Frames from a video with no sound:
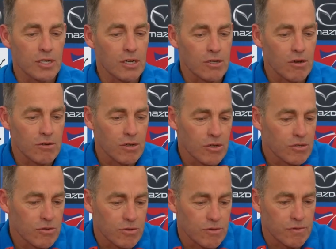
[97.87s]
You know, Gold
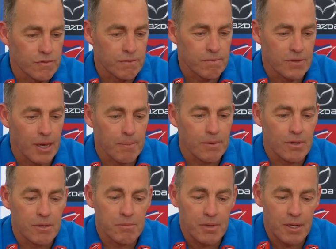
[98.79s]
Coast could have capitalised.